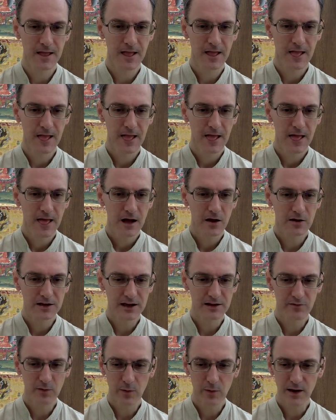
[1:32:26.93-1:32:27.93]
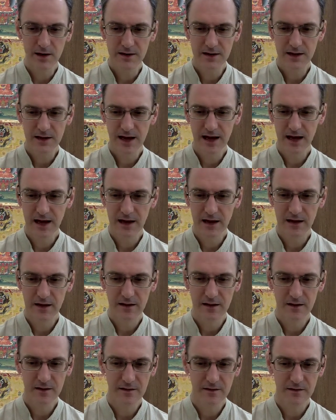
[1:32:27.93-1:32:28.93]
Okay, everyone,
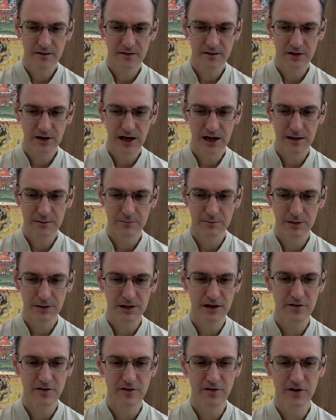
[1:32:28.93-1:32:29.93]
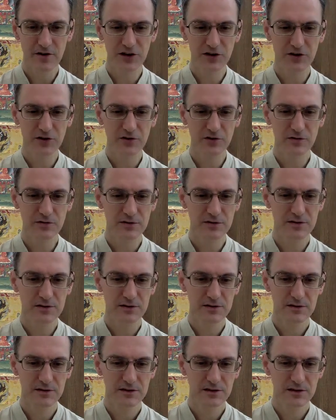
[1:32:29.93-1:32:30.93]
time's 10:32
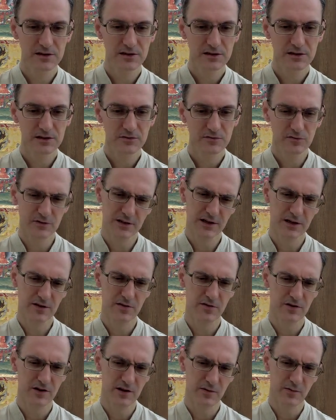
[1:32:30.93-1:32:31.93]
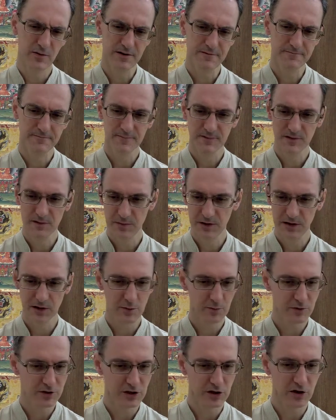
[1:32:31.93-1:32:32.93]
or 10:31, depending on
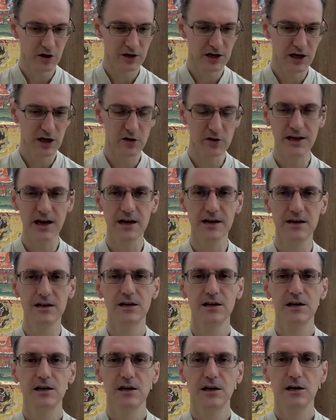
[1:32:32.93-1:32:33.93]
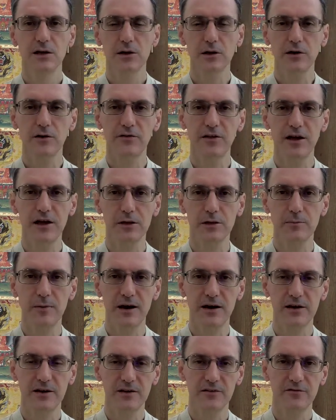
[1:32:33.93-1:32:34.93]
which clock I look at. So that's about
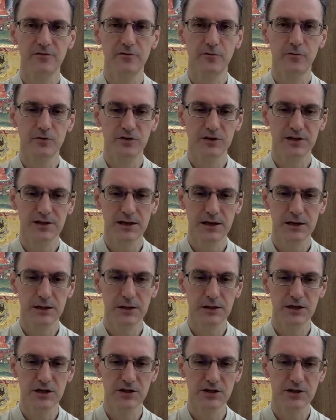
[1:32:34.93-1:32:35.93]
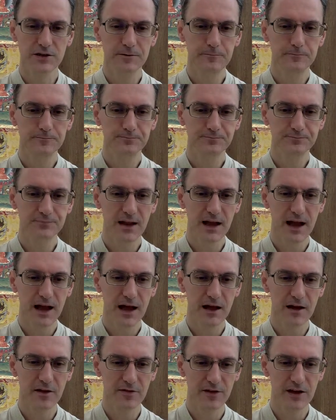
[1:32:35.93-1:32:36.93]
it for today's session.
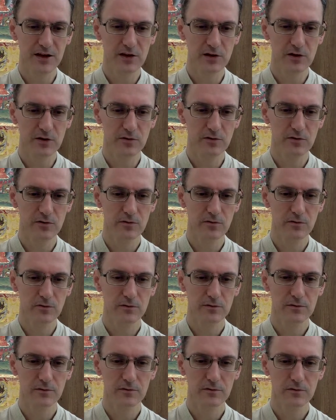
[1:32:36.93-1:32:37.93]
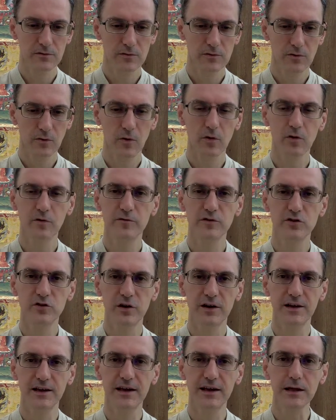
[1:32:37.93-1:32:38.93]
Thank you all for
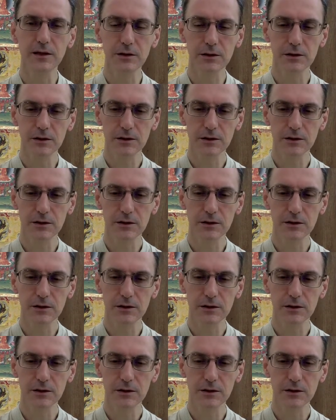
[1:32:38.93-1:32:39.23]
joining us.